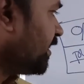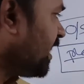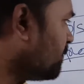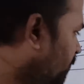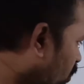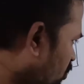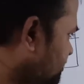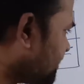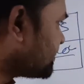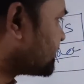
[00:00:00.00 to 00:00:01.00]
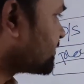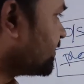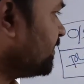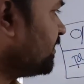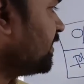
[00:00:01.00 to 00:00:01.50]
a
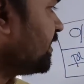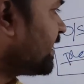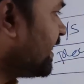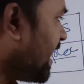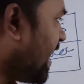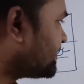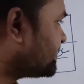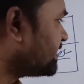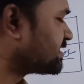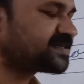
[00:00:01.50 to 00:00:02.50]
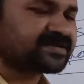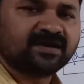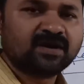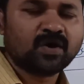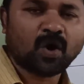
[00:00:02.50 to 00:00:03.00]
process can
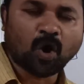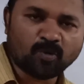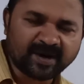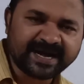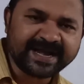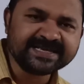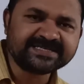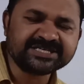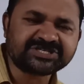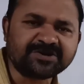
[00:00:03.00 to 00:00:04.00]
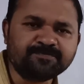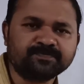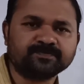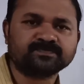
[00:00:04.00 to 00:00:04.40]
access operating system,